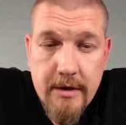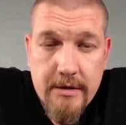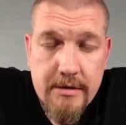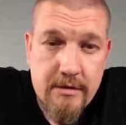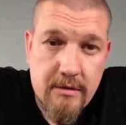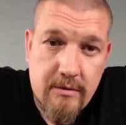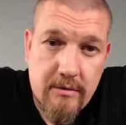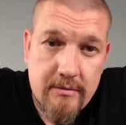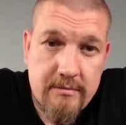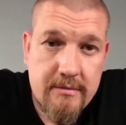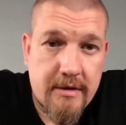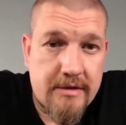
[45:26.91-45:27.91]
So
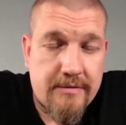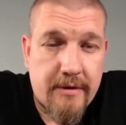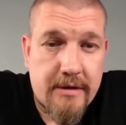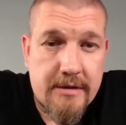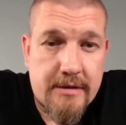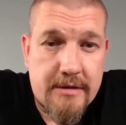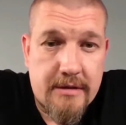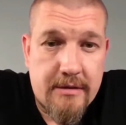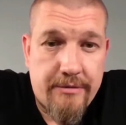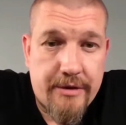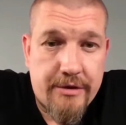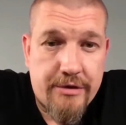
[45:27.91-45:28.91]
as far as
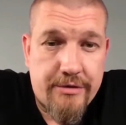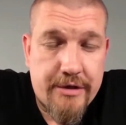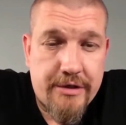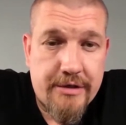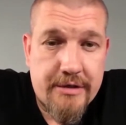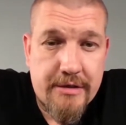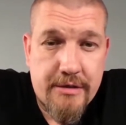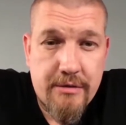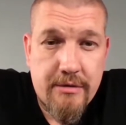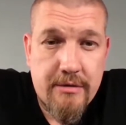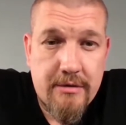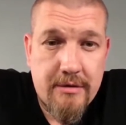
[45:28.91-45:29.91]
registration is
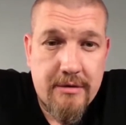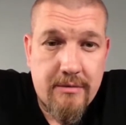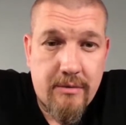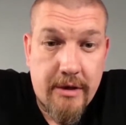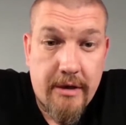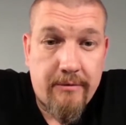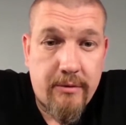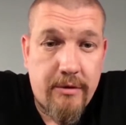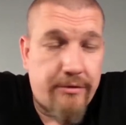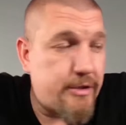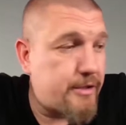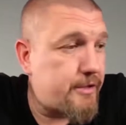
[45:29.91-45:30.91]
concerned, we are
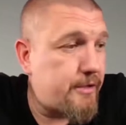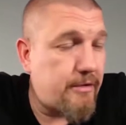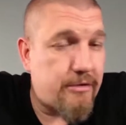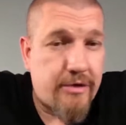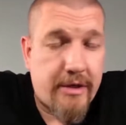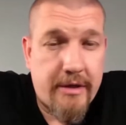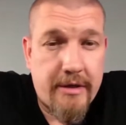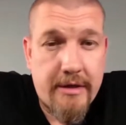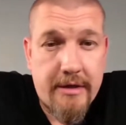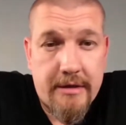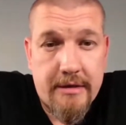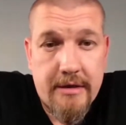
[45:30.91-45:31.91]
fully registered in Australia,
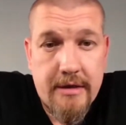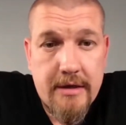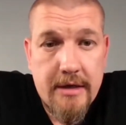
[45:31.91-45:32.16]
and